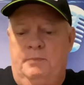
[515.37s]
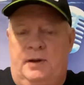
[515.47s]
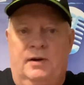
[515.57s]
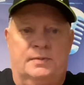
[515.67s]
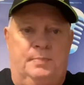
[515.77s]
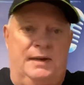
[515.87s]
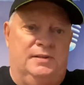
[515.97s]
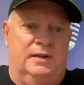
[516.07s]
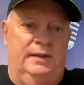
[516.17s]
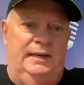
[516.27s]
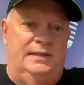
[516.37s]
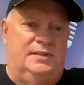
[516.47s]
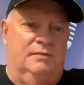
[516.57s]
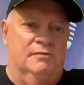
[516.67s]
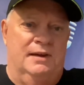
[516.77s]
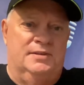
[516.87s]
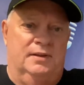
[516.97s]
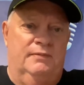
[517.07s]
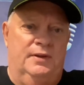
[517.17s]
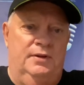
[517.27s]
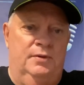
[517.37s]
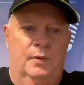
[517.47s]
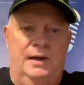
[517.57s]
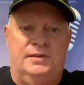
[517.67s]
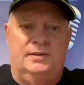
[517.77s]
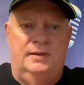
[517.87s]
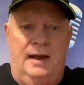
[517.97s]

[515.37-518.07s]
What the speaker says: because basically it's the rest of the U.S.